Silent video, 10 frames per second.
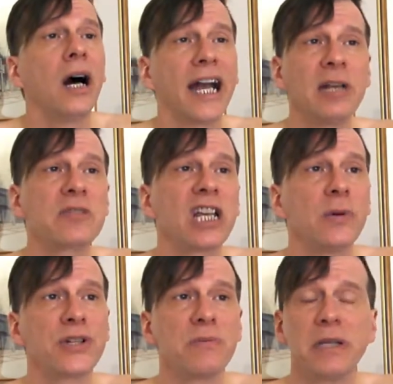I am
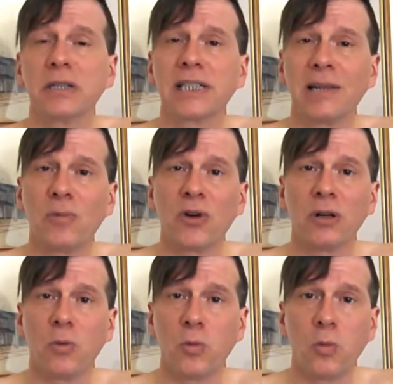saying we should be a little
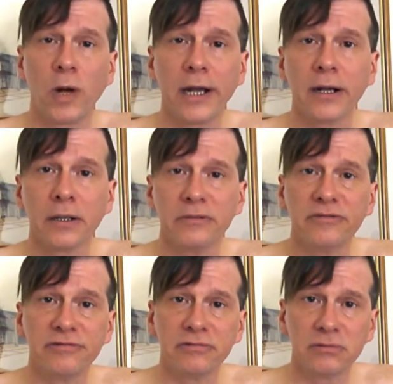more aware
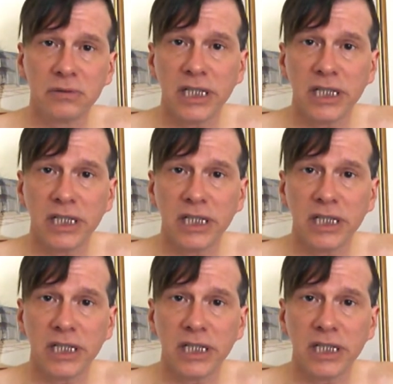of